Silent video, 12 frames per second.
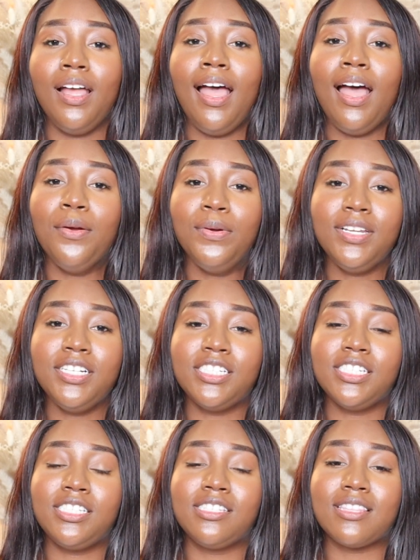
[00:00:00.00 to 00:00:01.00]
I really
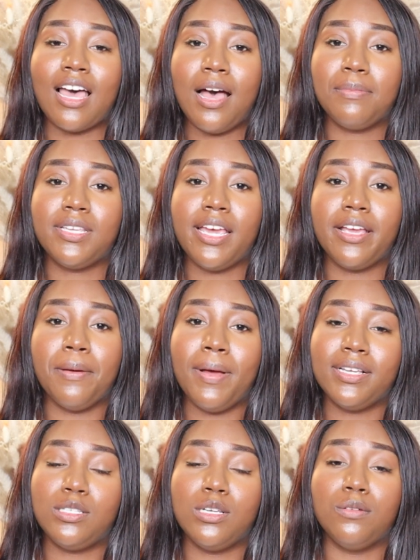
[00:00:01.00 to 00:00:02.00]
just stopped taking
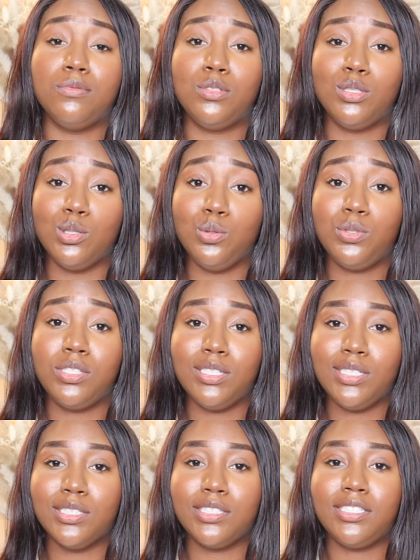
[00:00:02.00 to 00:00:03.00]
myself too
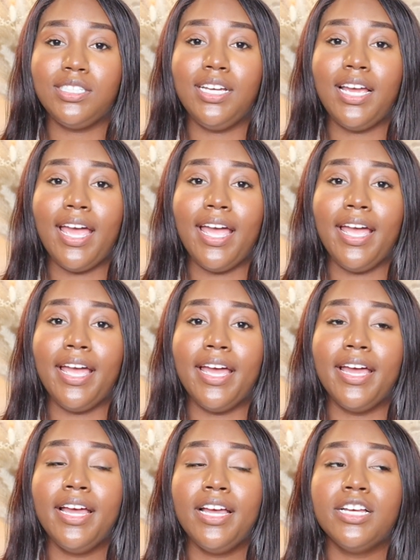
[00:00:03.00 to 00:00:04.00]
seriously
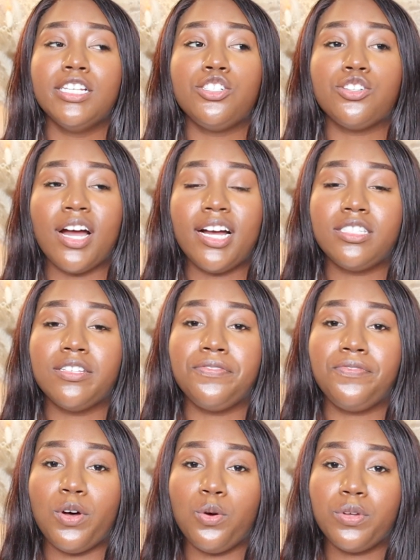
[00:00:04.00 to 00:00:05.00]
and tried to
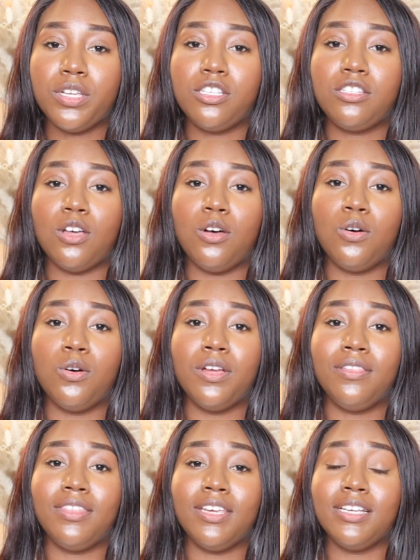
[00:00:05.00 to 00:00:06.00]
focus
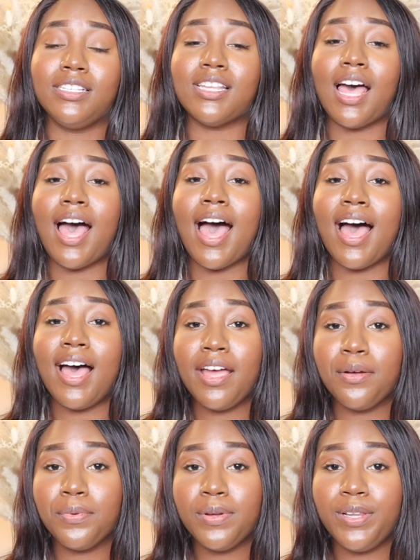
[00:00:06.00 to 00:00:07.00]
on things
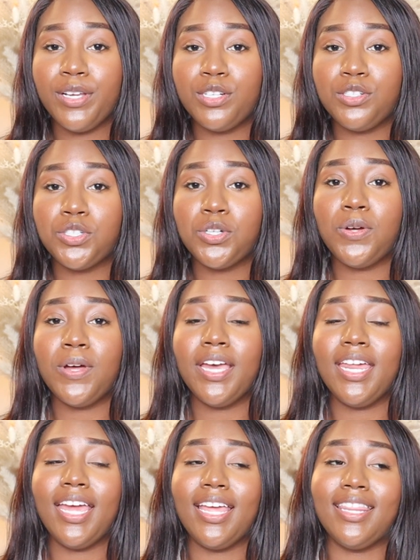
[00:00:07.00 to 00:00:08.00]
I really
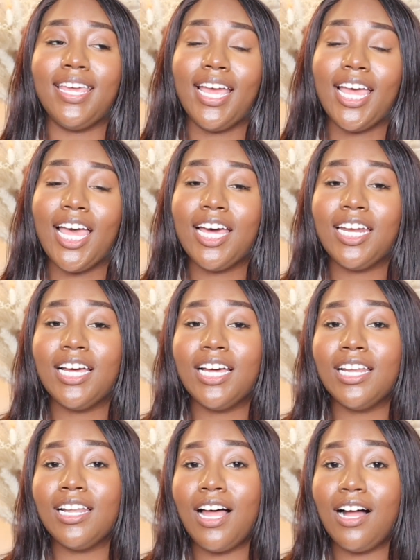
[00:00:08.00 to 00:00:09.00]
enjoy, and that kind of
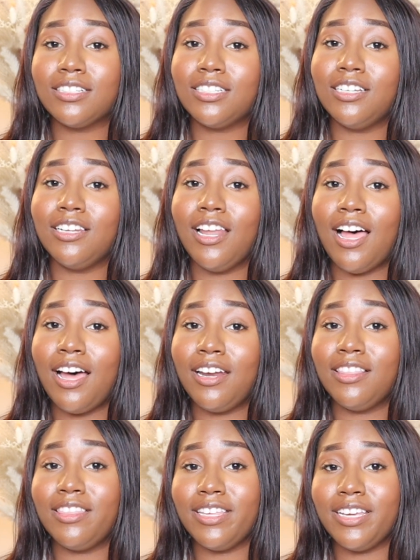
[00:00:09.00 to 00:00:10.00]
unlocked a
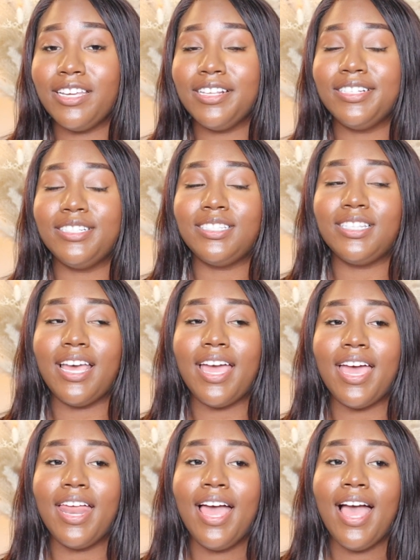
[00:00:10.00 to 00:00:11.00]
lot of things
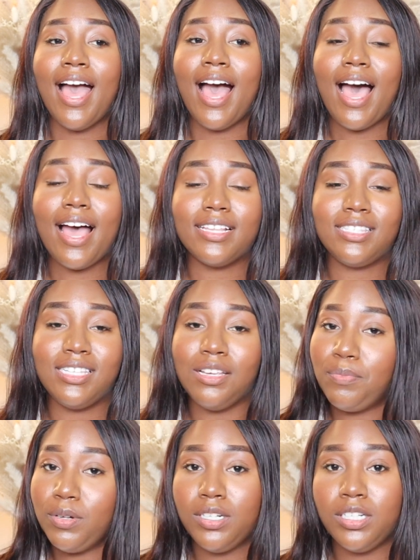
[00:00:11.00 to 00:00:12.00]
that I
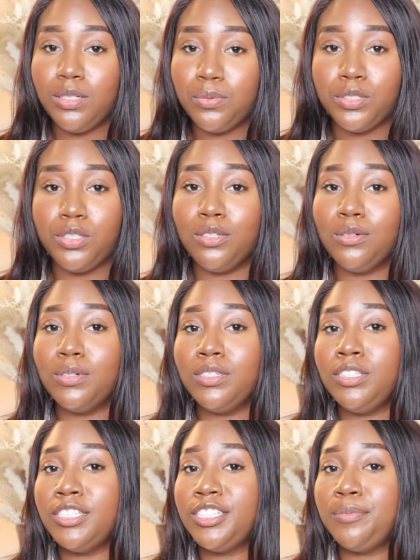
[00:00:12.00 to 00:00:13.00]
typically was
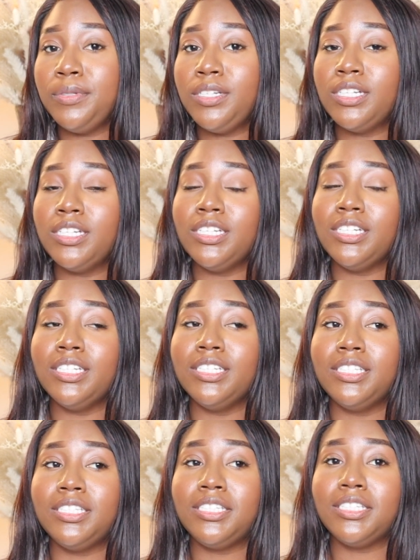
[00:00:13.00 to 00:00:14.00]
doing just
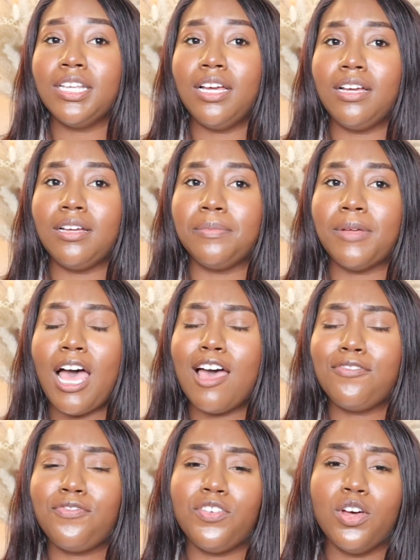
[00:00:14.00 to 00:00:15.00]
because
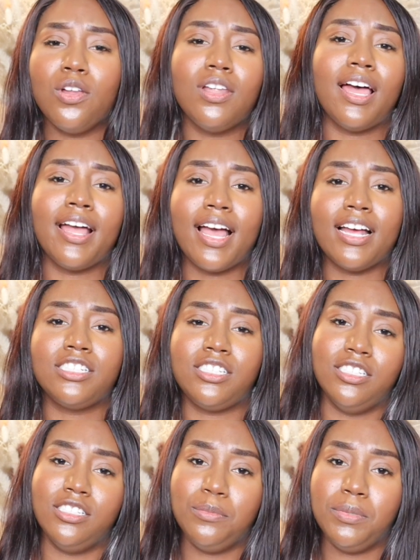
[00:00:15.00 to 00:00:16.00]
I felt like I
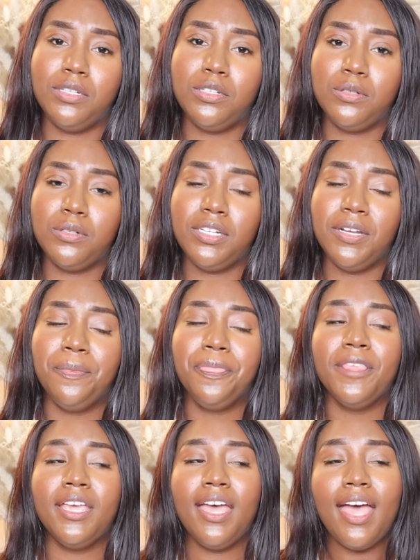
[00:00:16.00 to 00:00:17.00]
should have been doing it
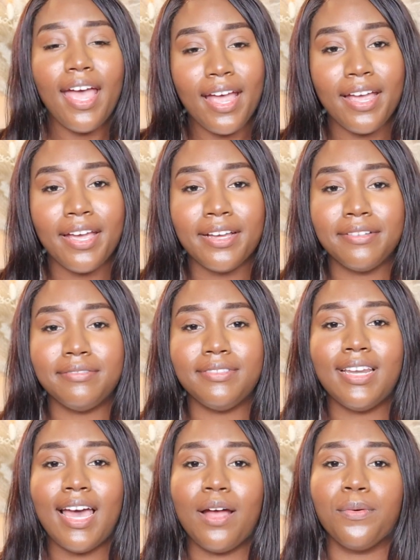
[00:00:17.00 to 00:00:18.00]

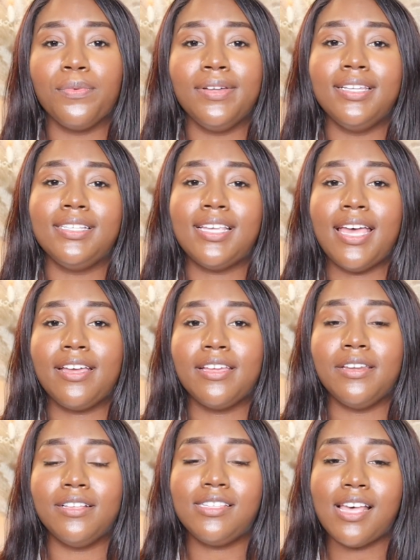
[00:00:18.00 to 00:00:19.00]
and not really
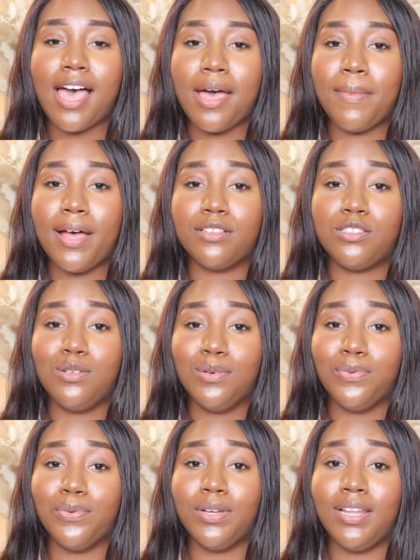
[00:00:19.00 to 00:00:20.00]
taking the time out
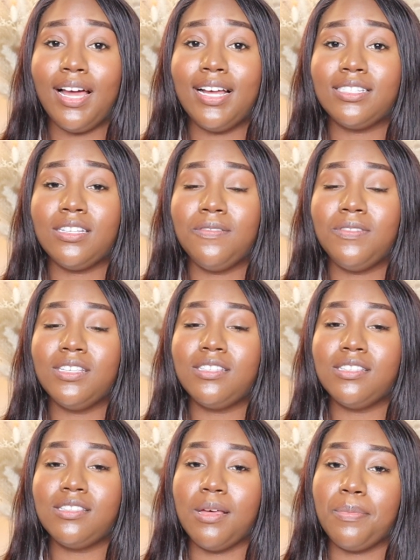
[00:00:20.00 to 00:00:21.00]
to realize if
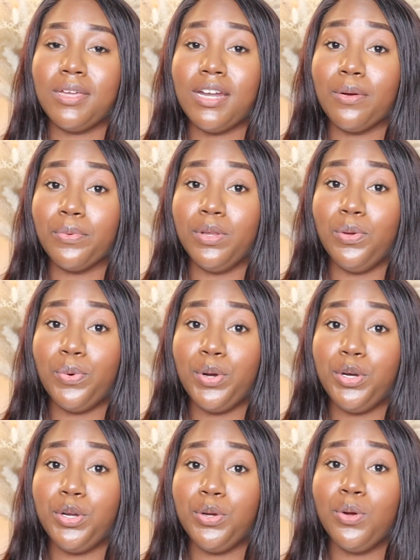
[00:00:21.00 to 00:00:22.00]
this is something I really
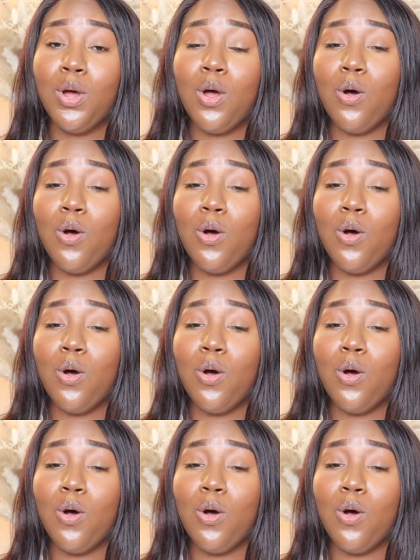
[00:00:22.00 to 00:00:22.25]
want to do